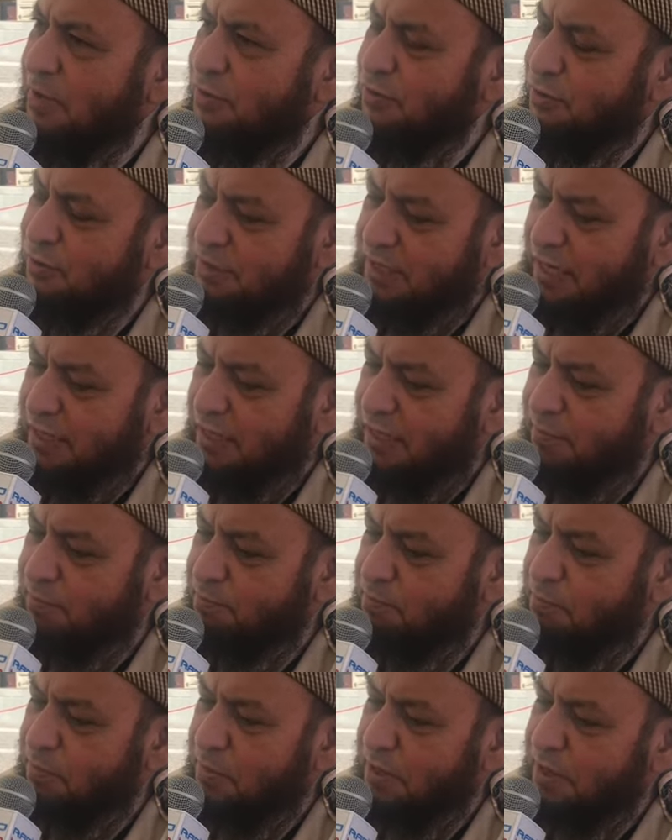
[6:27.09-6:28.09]
He used to say
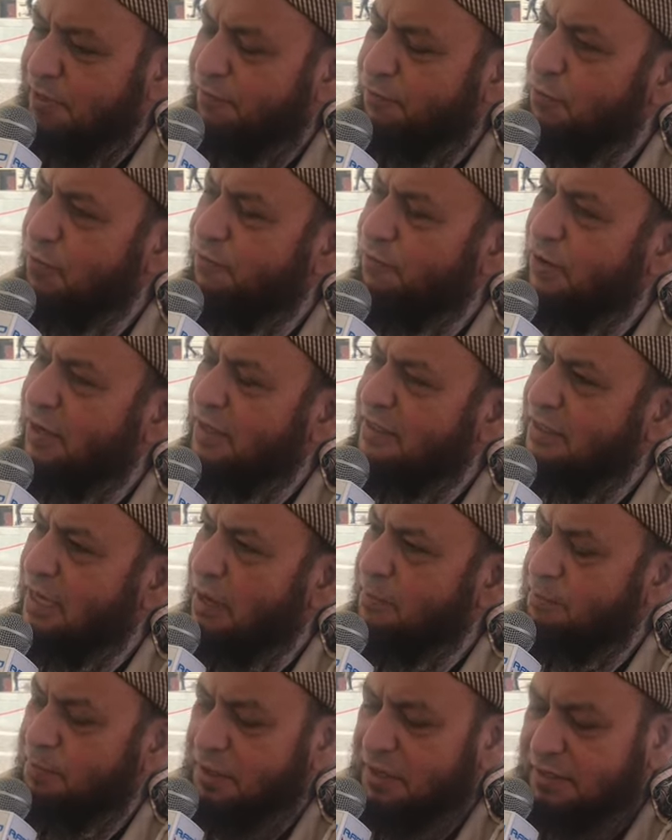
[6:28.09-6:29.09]
that if you, for
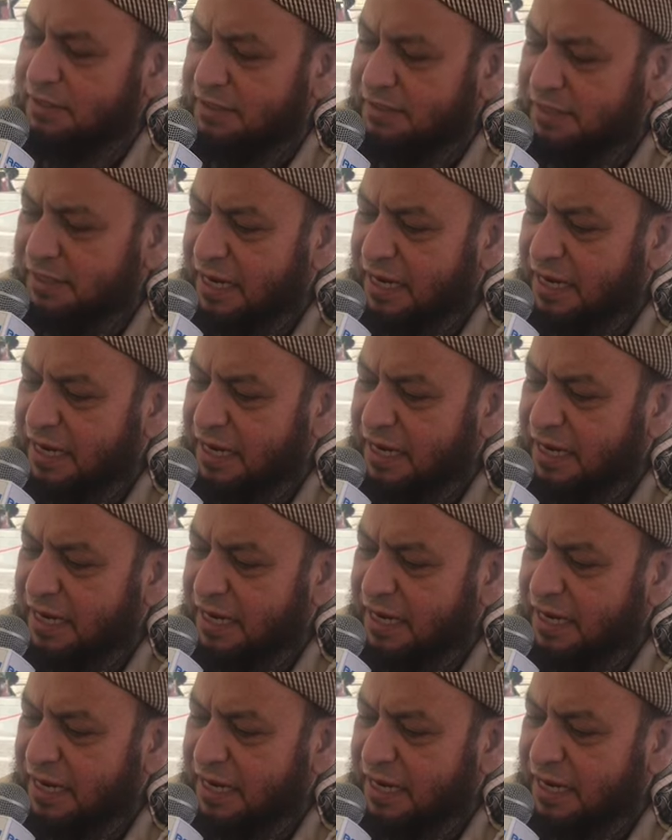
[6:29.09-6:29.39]
example,